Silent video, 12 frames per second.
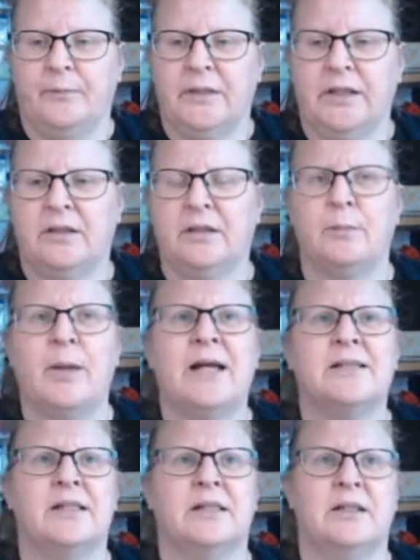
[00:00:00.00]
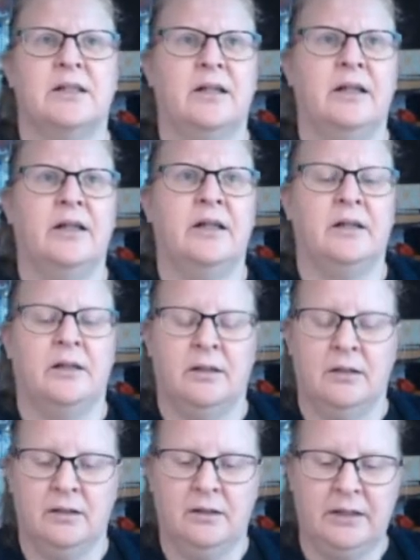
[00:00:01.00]
thematic in
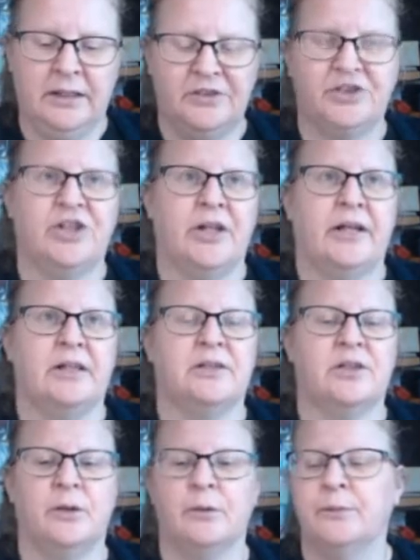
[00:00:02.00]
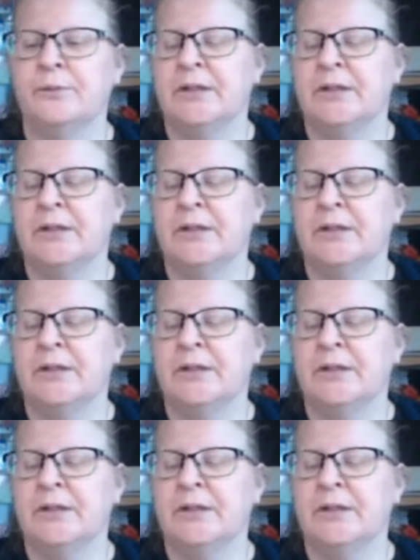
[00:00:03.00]
each day. So